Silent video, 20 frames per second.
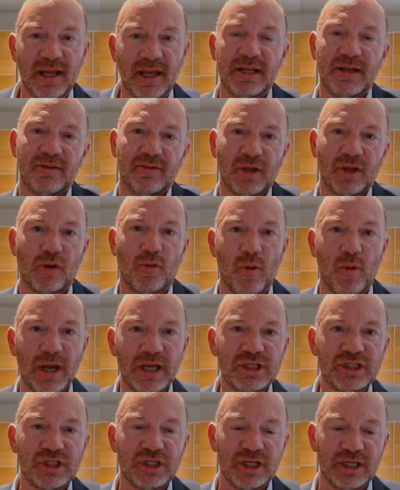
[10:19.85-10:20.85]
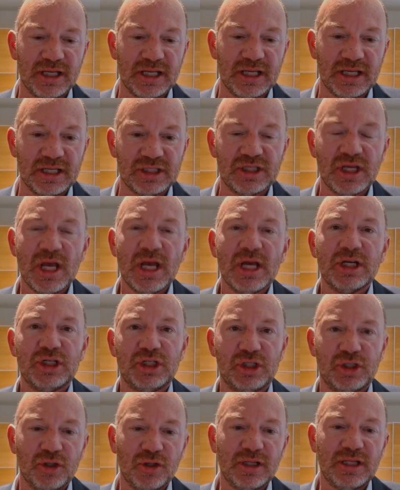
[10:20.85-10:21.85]
And the question is,
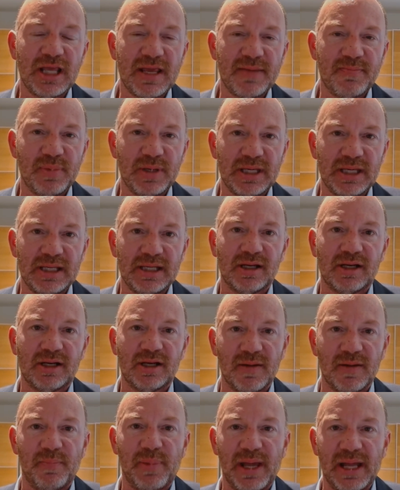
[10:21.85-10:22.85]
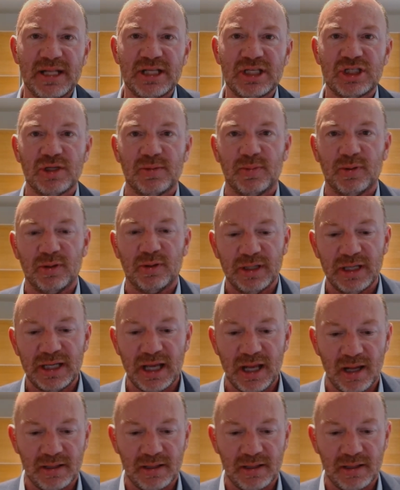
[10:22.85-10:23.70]
should they be compensable